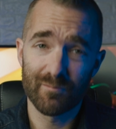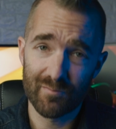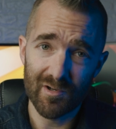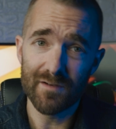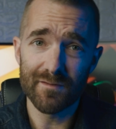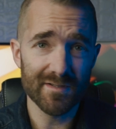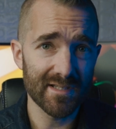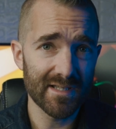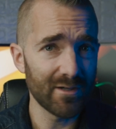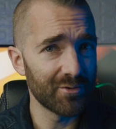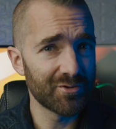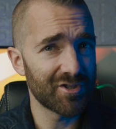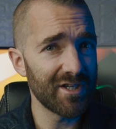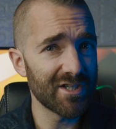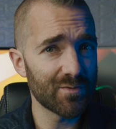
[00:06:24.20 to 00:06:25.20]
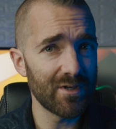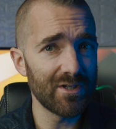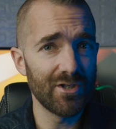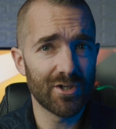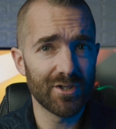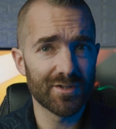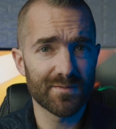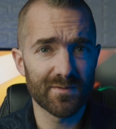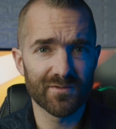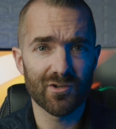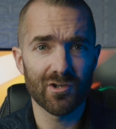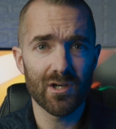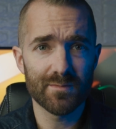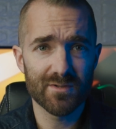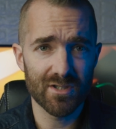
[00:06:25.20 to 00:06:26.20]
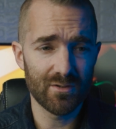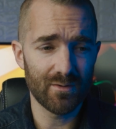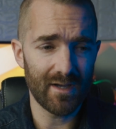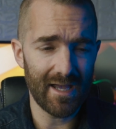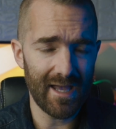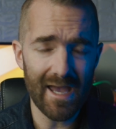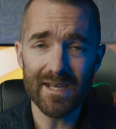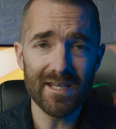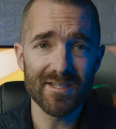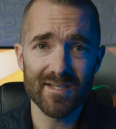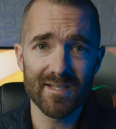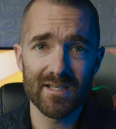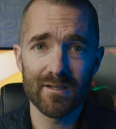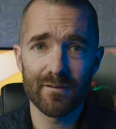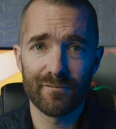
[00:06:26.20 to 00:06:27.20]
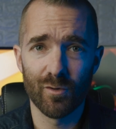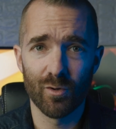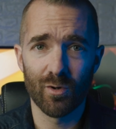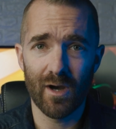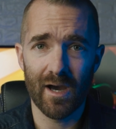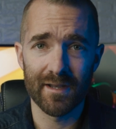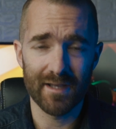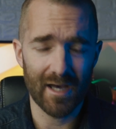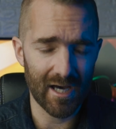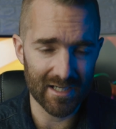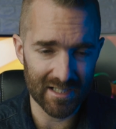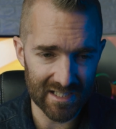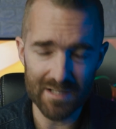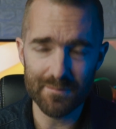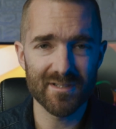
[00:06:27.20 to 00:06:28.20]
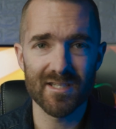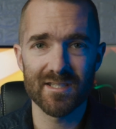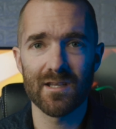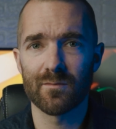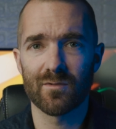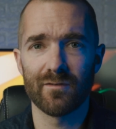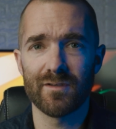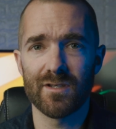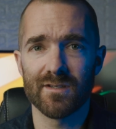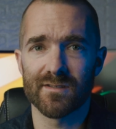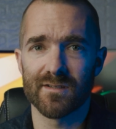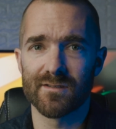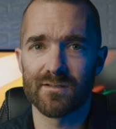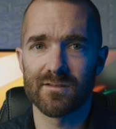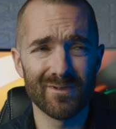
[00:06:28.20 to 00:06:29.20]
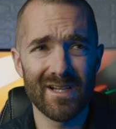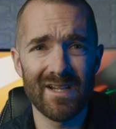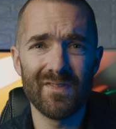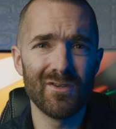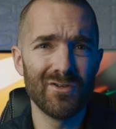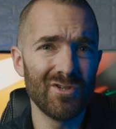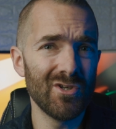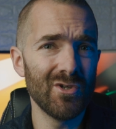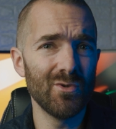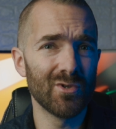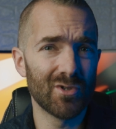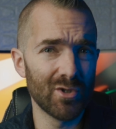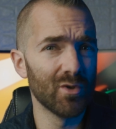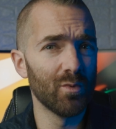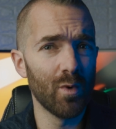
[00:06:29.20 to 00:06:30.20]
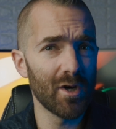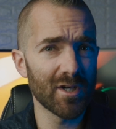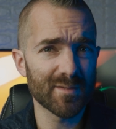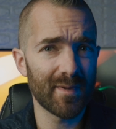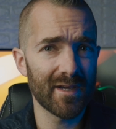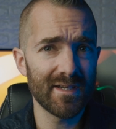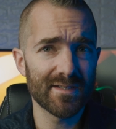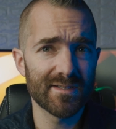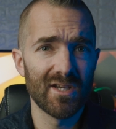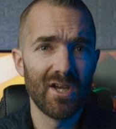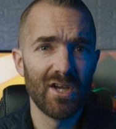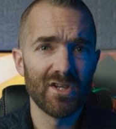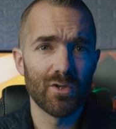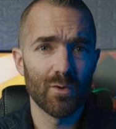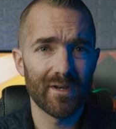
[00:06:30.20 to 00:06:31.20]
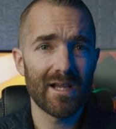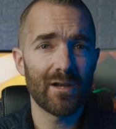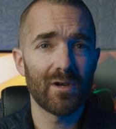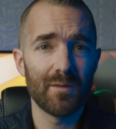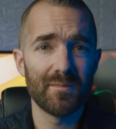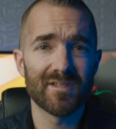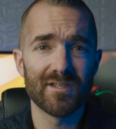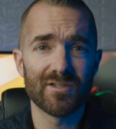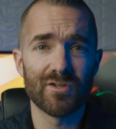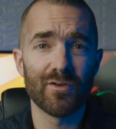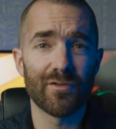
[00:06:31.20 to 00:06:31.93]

Previously on G Suite, you could subscribe to any tier for an unlimited number of users. In the new Google Workspace, you are now limited to